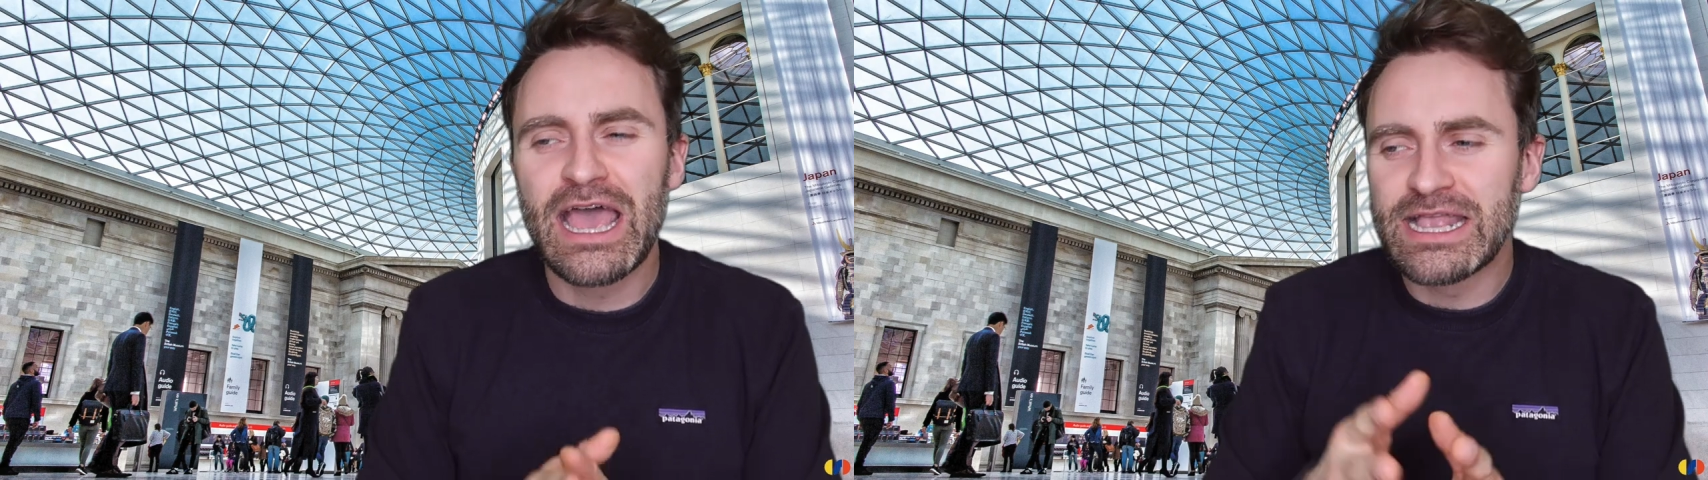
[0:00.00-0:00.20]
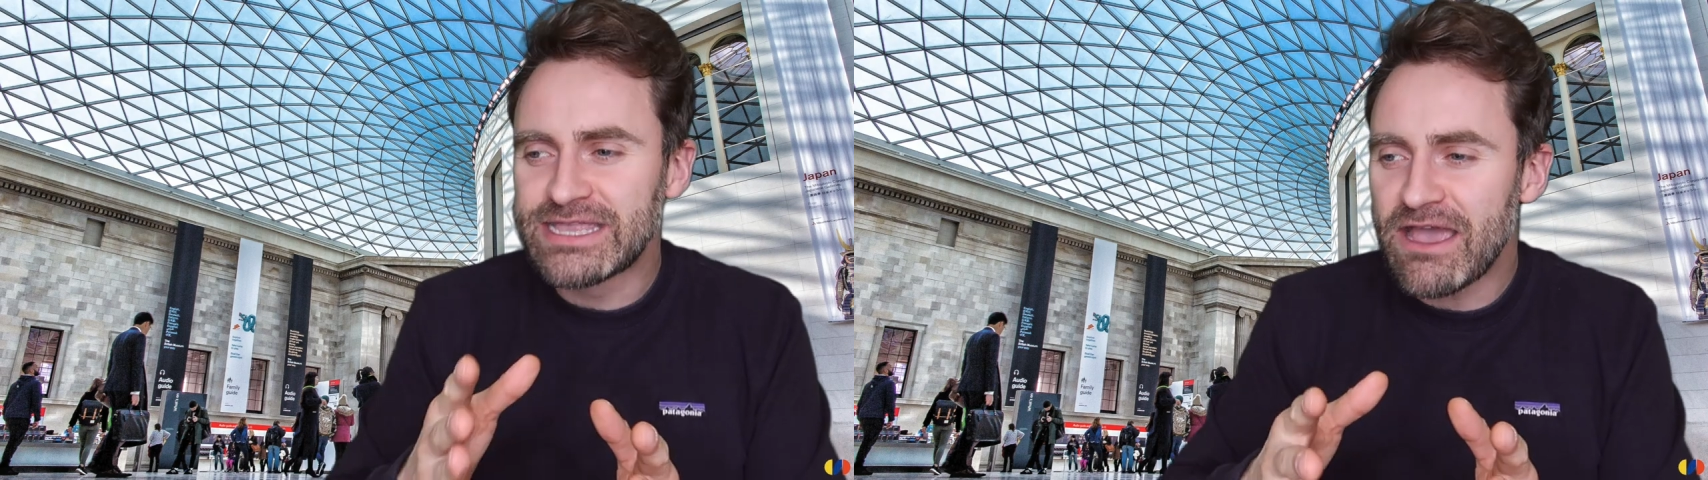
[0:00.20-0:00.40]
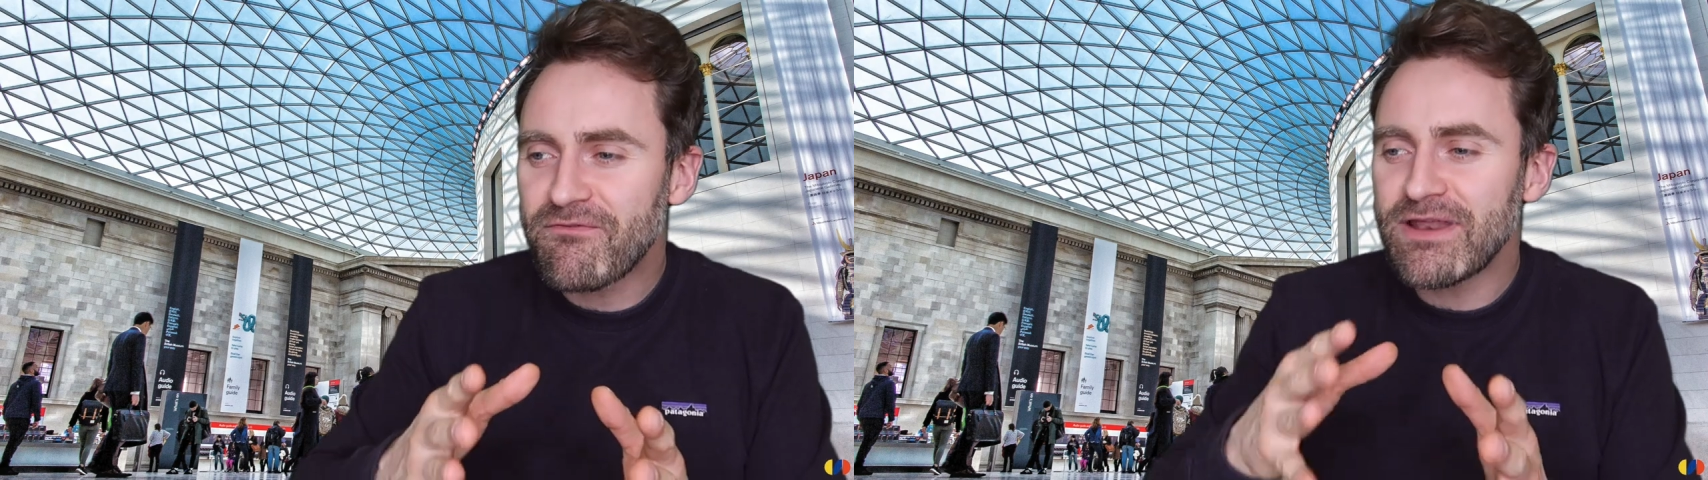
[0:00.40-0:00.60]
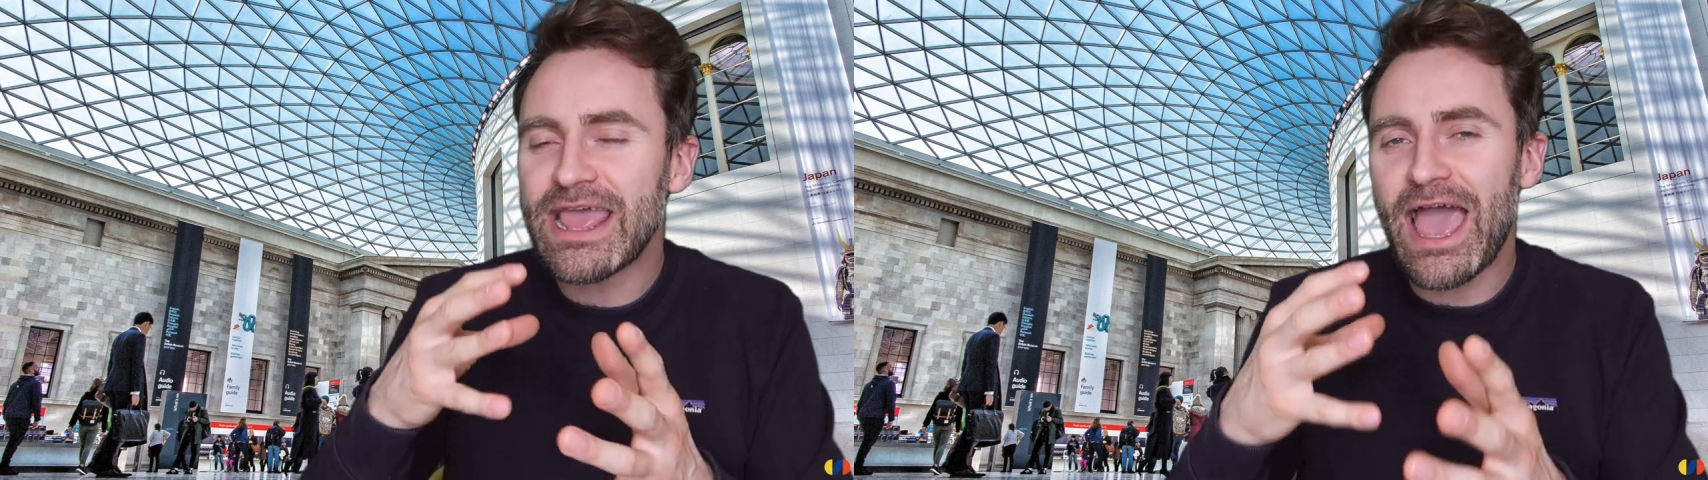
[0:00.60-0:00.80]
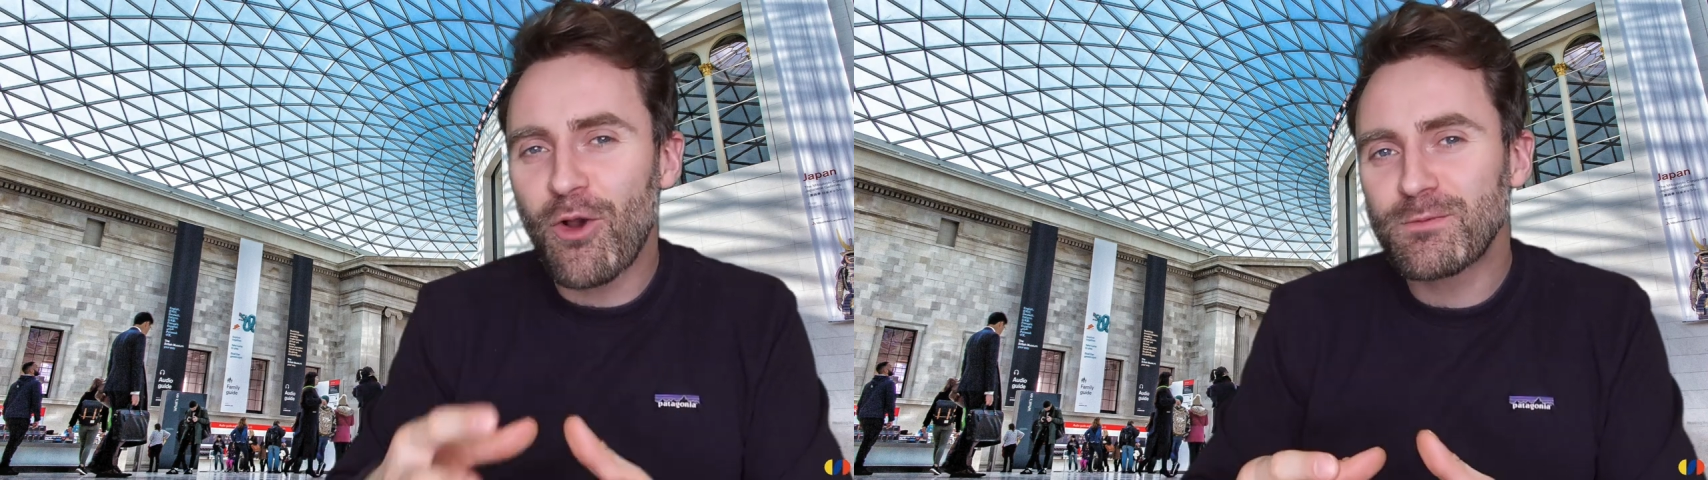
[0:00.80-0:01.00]
It definitely
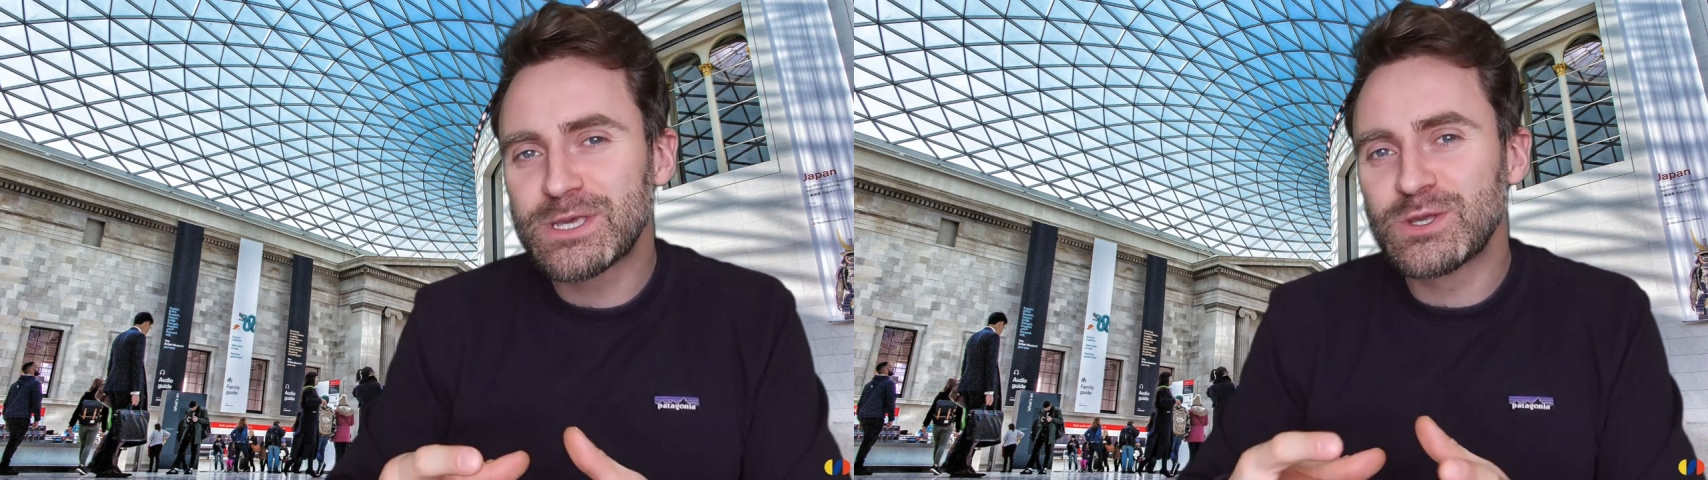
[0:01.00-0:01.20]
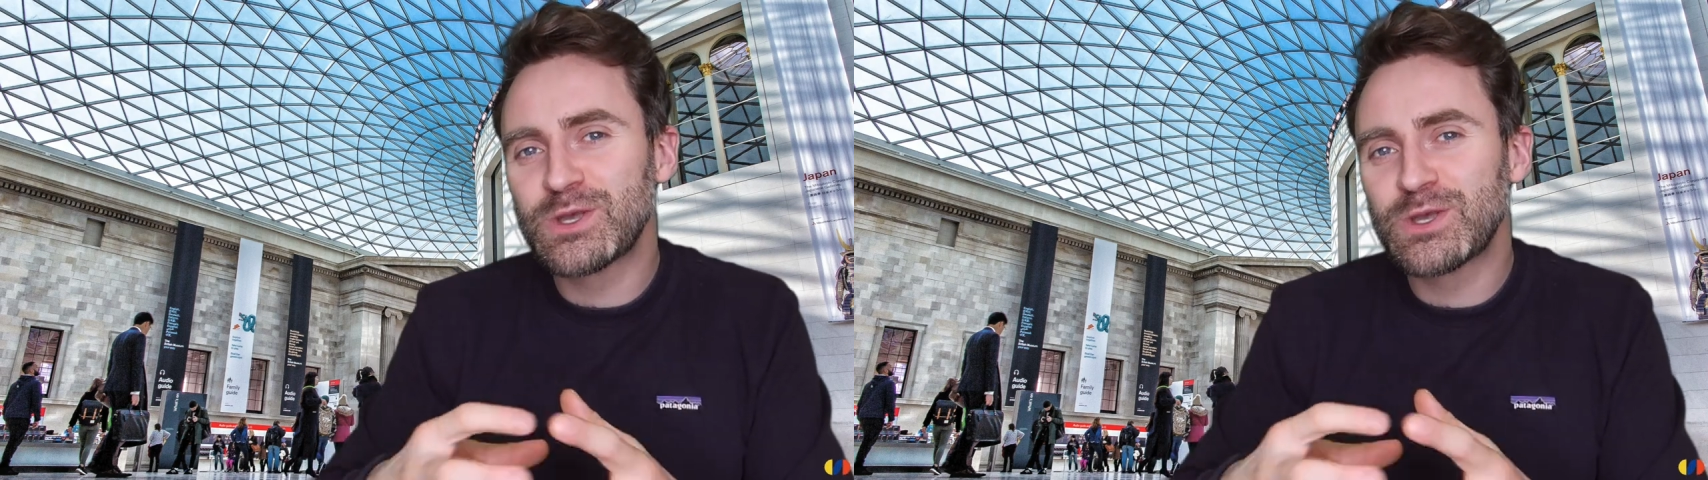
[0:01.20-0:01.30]
helps you